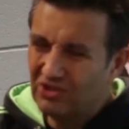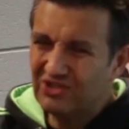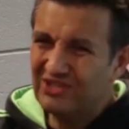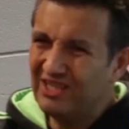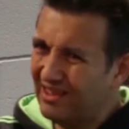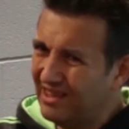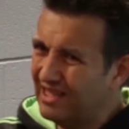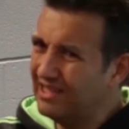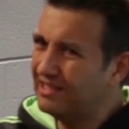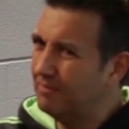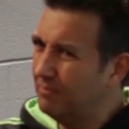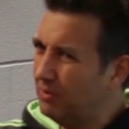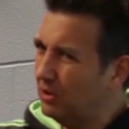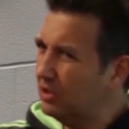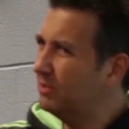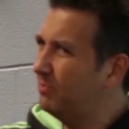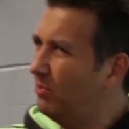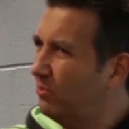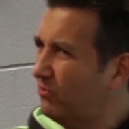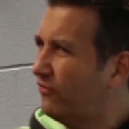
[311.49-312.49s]
because nothing's
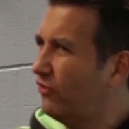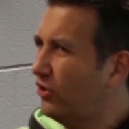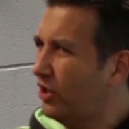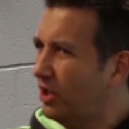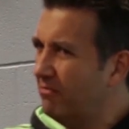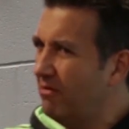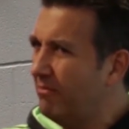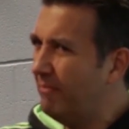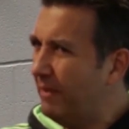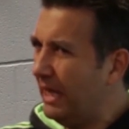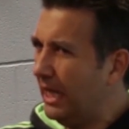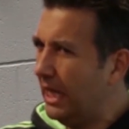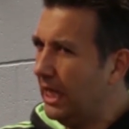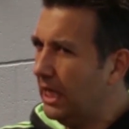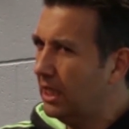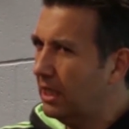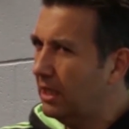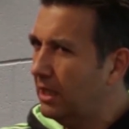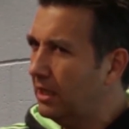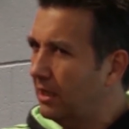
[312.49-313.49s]
impossible for a human
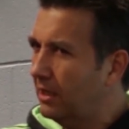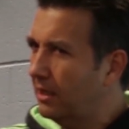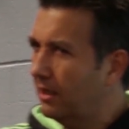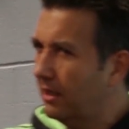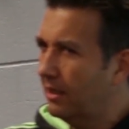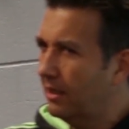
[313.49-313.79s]
being.